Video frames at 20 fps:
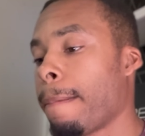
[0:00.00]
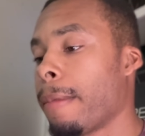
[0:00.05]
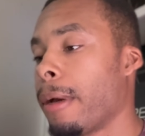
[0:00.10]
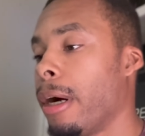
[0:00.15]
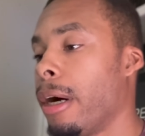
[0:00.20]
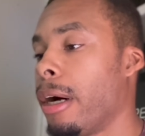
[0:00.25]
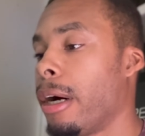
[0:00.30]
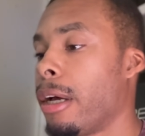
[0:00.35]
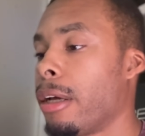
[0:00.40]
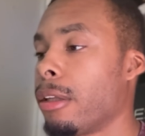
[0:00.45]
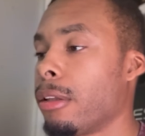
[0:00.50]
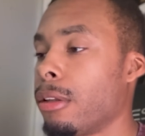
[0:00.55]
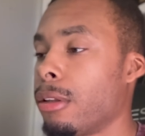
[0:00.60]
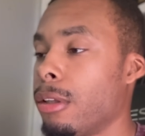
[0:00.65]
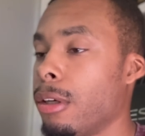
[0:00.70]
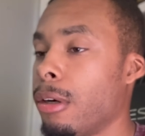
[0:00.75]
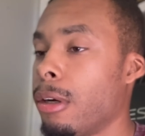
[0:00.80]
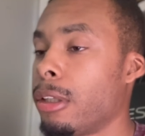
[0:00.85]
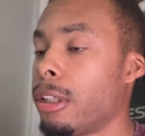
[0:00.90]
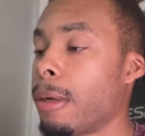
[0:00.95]

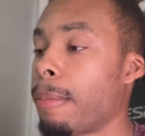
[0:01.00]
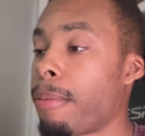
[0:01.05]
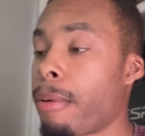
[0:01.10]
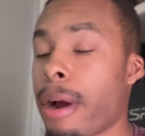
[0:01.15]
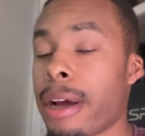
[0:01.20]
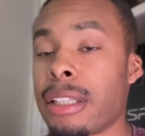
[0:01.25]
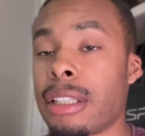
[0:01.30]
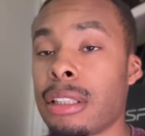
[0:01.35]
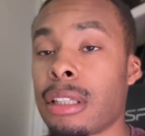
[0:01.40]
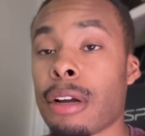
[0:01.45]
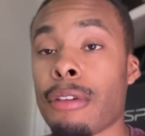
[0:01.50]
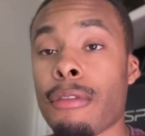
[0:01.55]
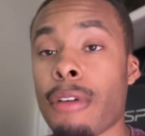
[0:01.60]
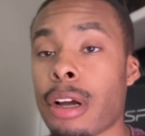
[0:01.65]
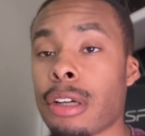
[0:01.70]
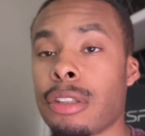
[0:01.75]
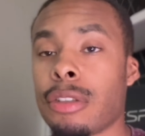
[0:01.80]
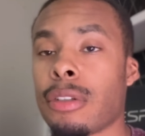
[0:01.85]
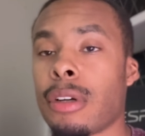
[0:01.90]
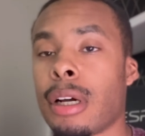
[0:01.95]
The prices at
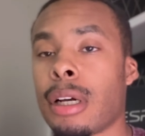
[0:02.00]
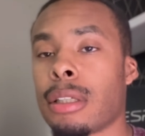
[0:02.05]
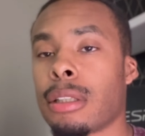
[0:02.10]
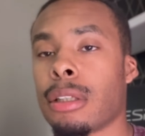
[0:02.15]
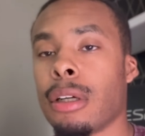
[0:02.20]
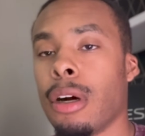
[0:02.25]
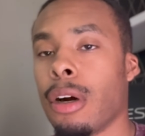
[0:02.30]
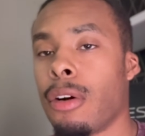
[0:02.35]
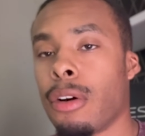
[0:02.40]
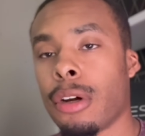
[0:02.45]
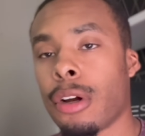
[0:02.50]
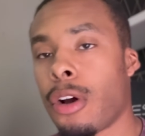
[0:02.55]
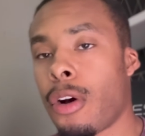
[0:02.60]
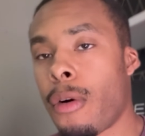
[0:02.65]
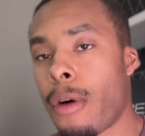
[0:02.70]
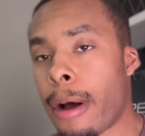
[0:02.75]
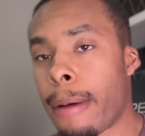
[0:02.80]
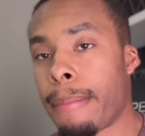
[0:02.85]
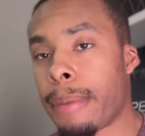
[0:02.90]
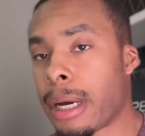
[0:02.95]
restaurants are going to go
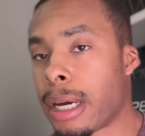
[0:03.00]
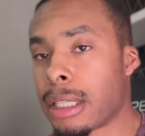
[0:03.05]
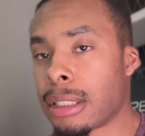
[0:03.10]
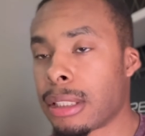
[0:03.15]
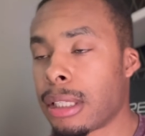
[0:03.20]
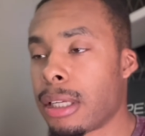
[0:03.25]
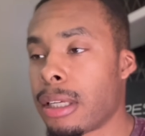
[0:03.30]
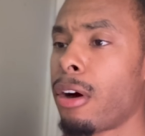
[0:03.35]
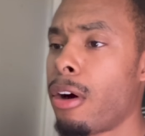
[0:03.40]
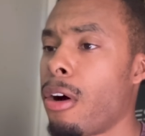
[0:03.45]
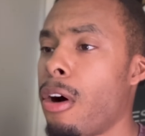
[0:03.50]
up because of this.